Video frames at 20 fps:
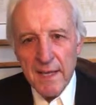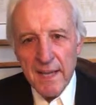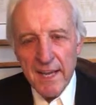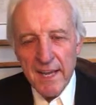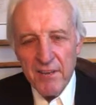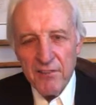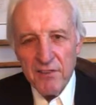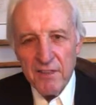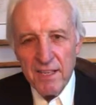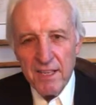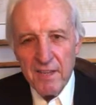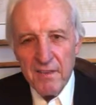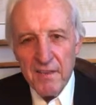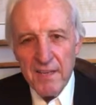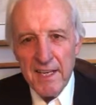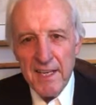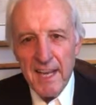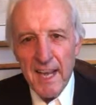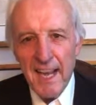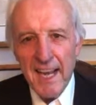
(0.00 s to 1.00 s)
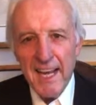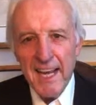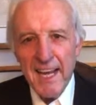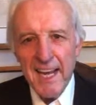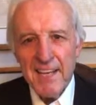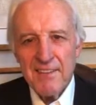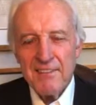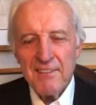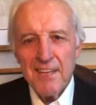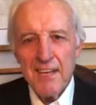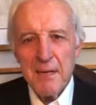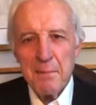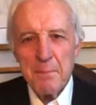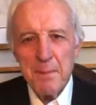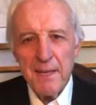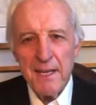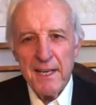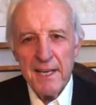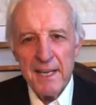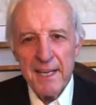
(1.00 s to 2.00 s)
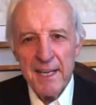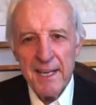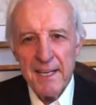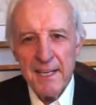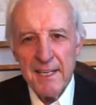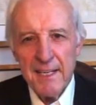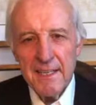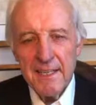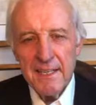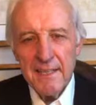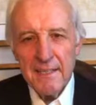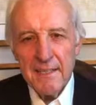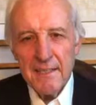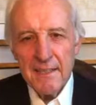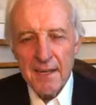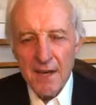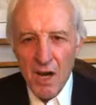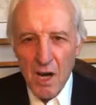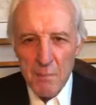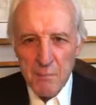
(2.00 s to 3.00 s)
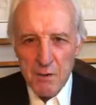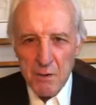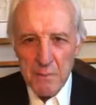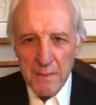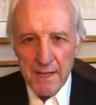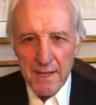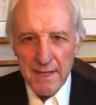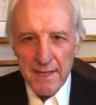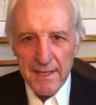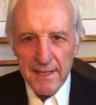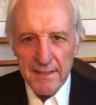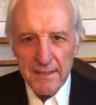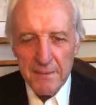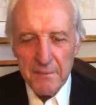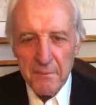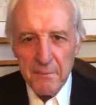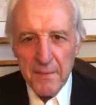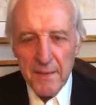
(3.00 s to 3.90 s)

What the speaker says: Exiting the ASAP Lane, Calm Your Mind.